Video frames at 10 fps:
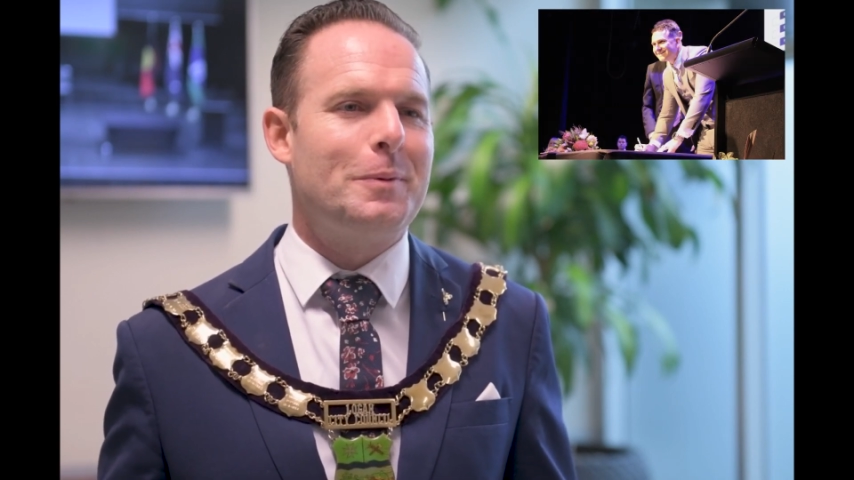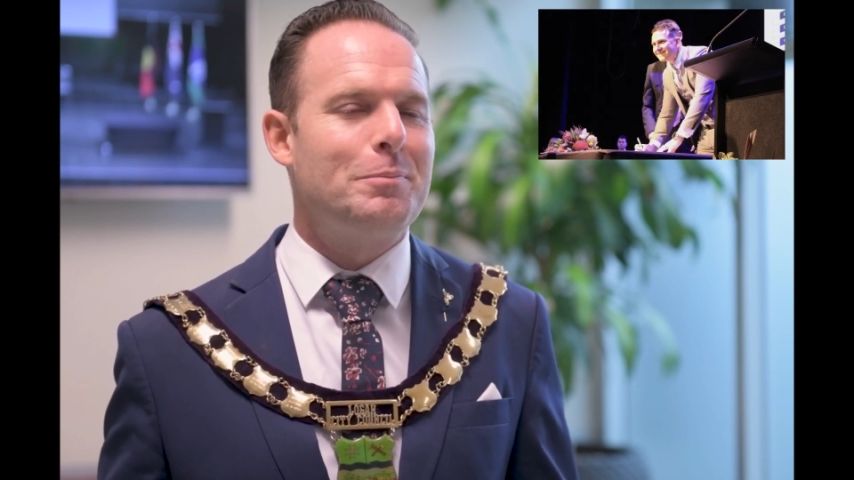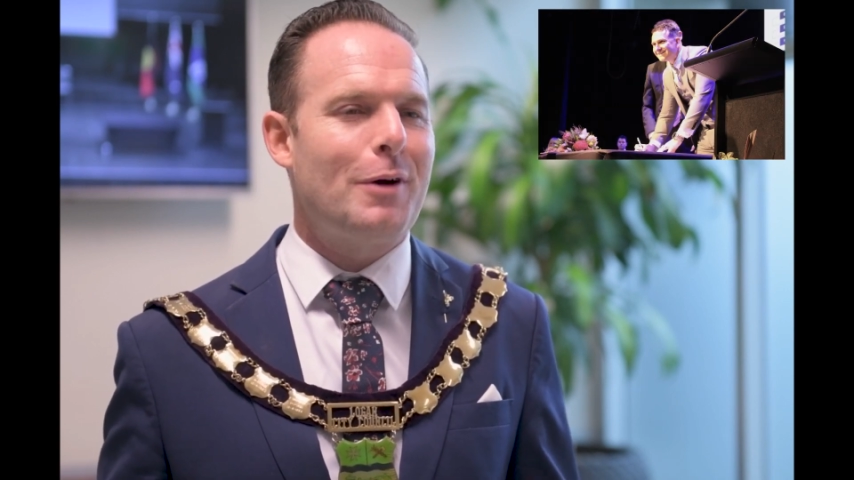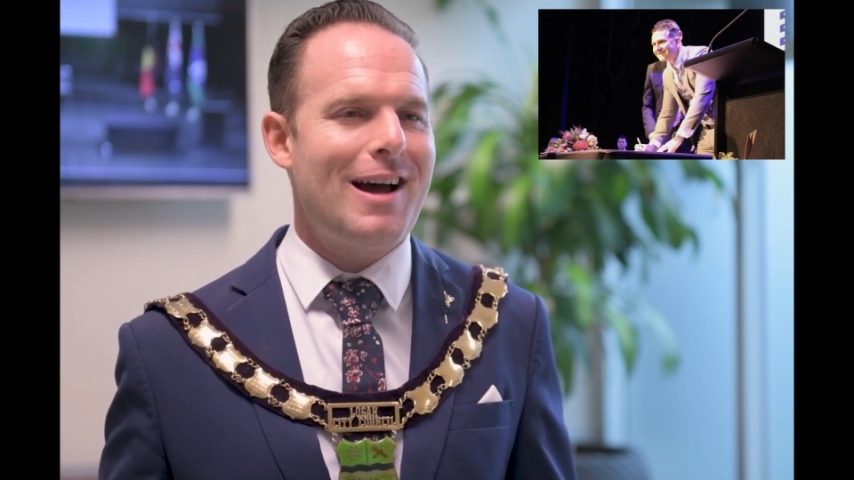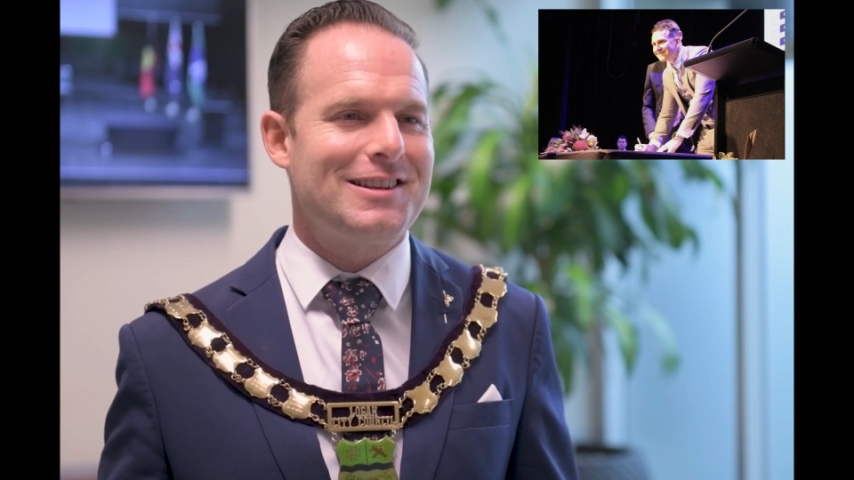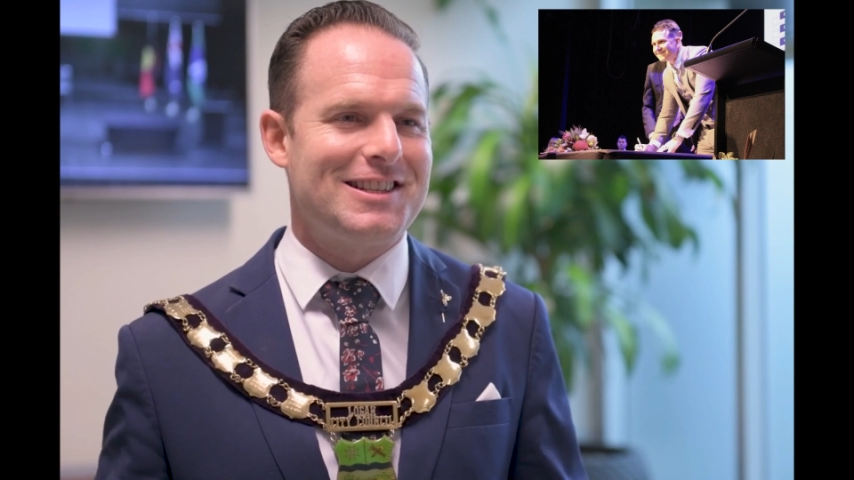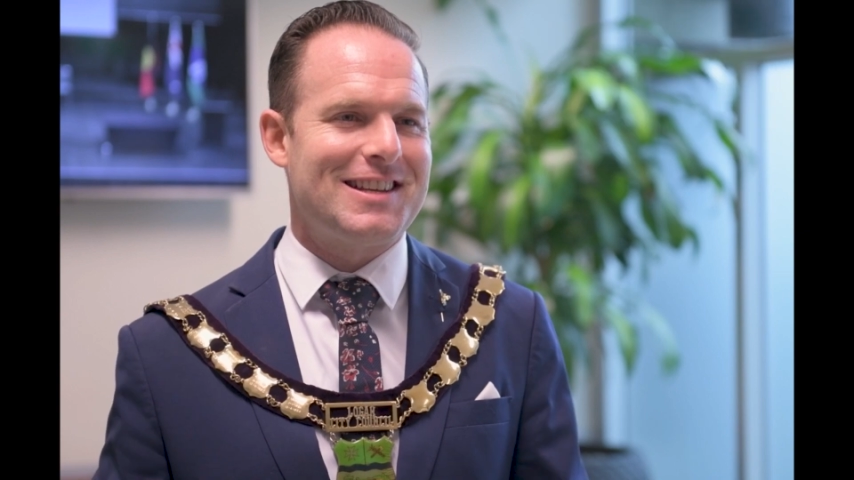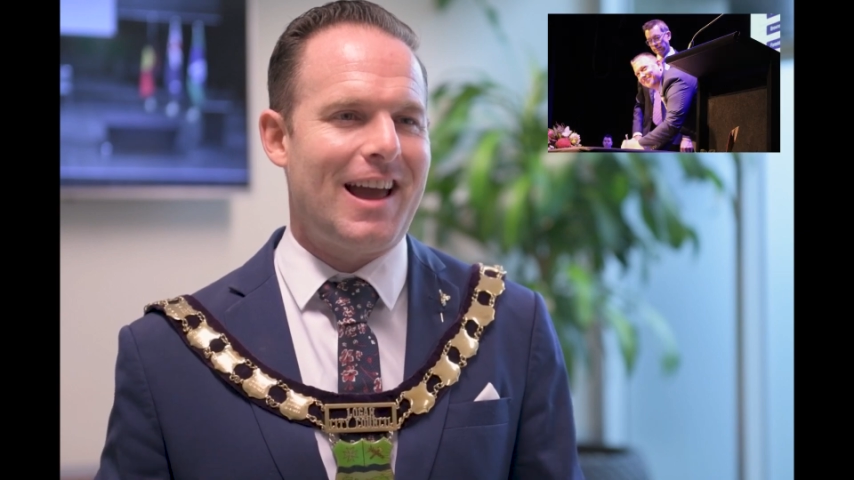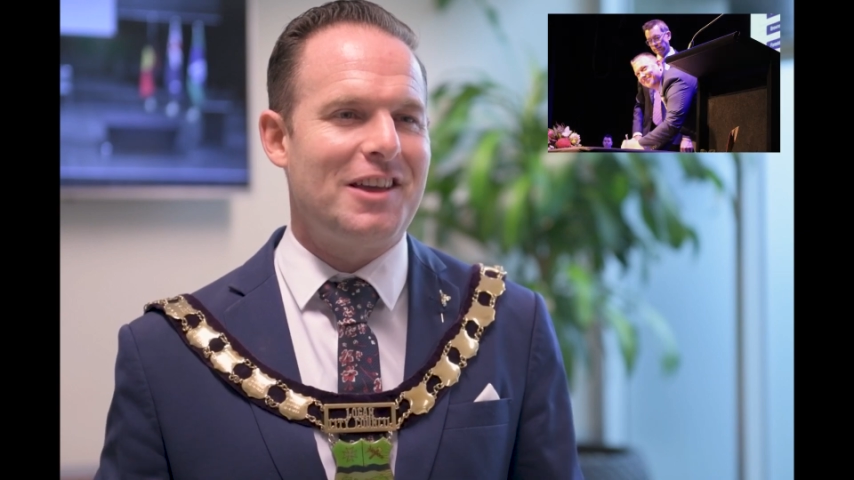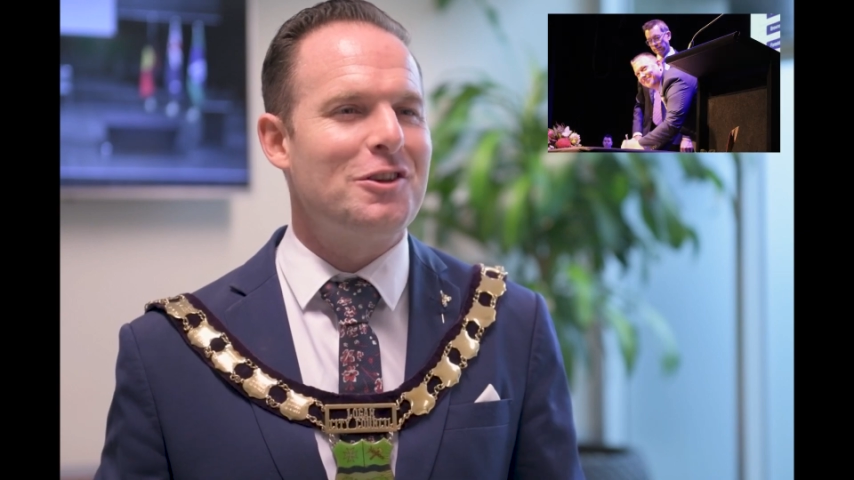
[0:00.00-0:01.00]
proud to
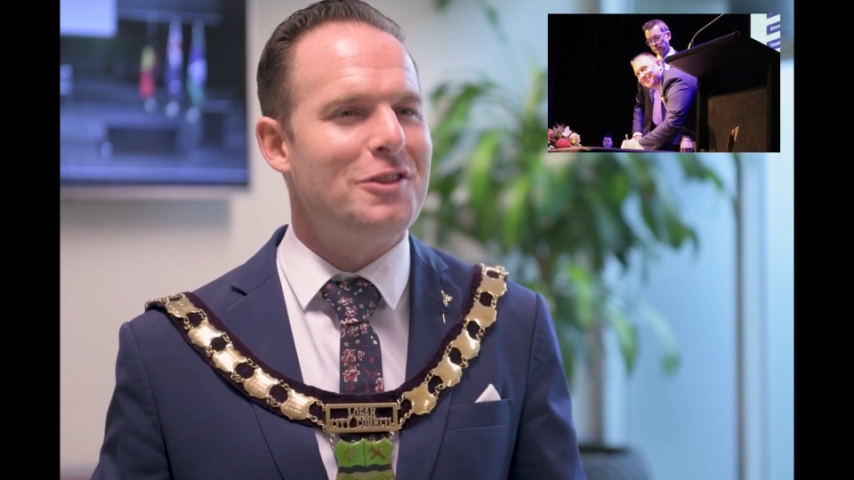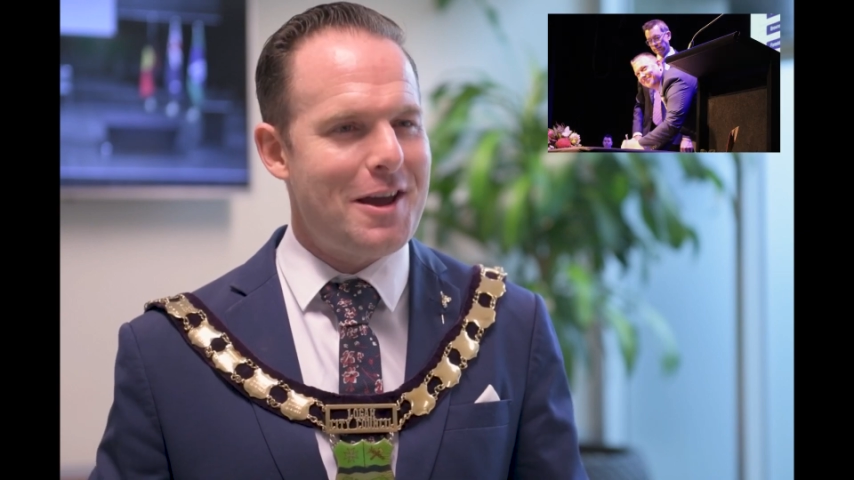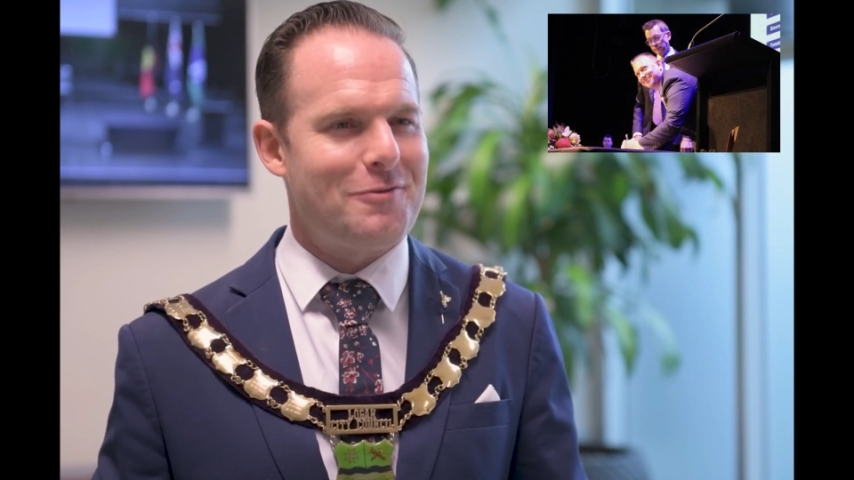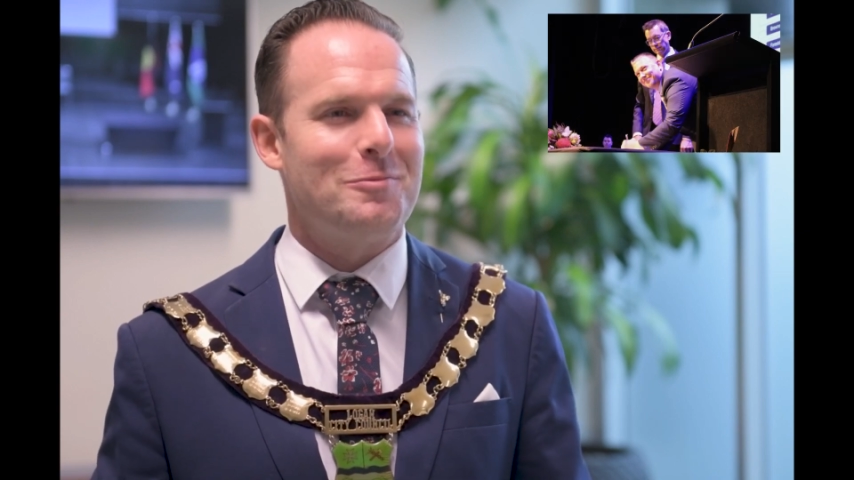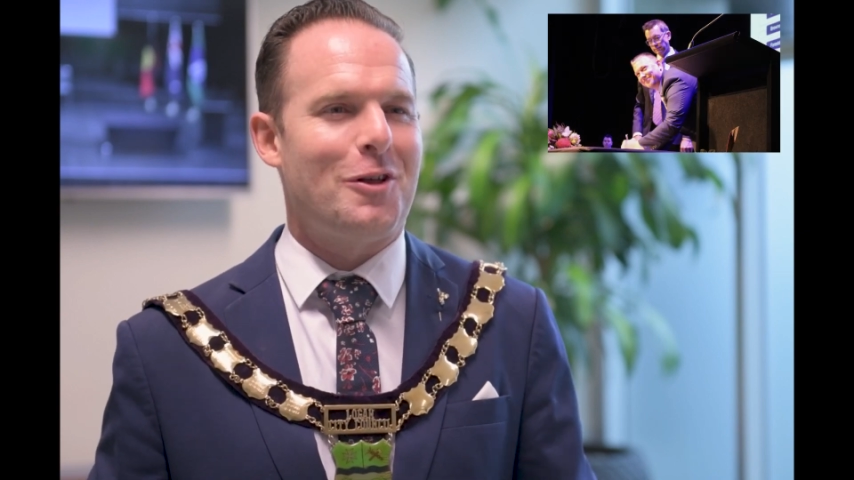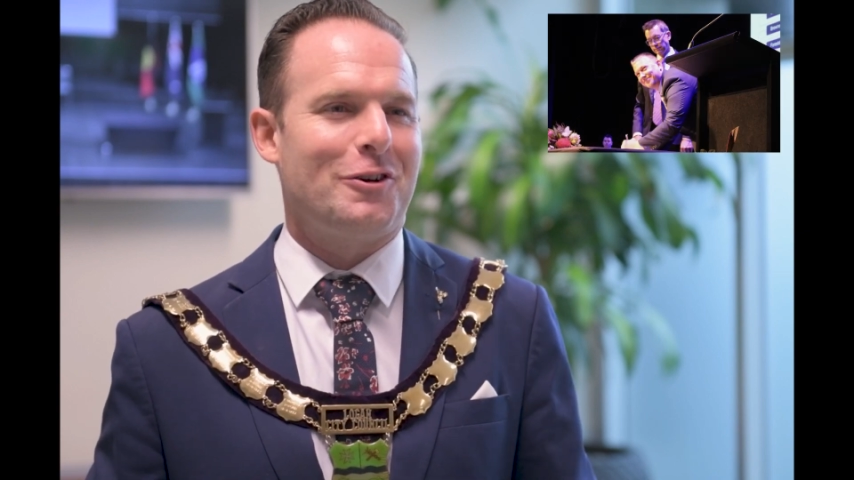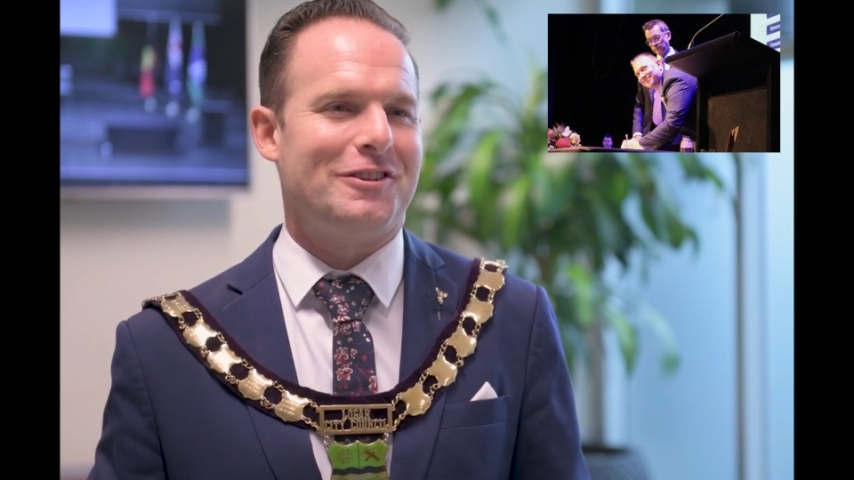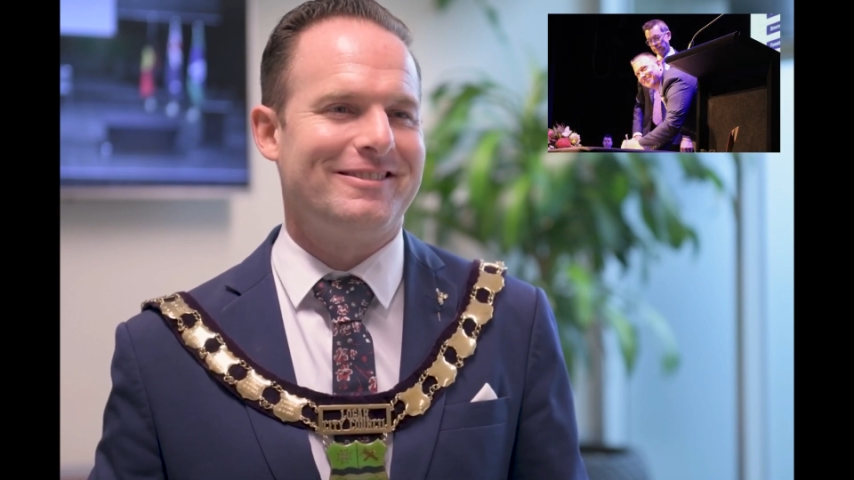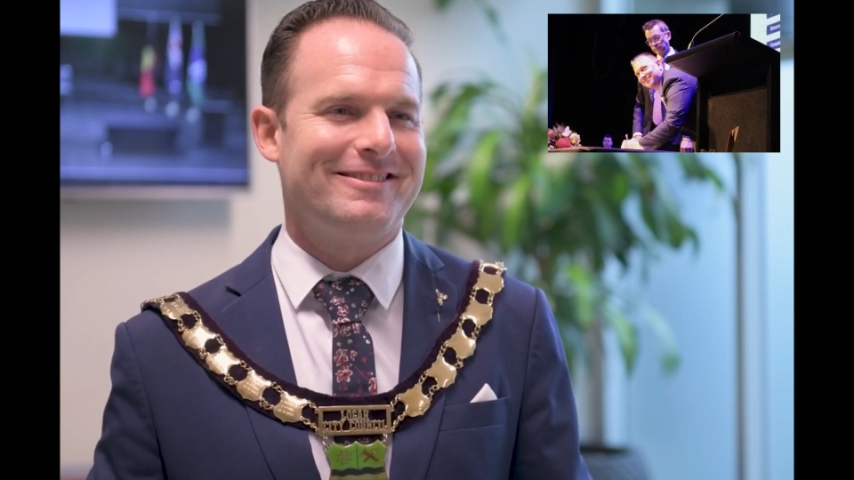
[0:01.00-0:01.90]
say that they're from Logan.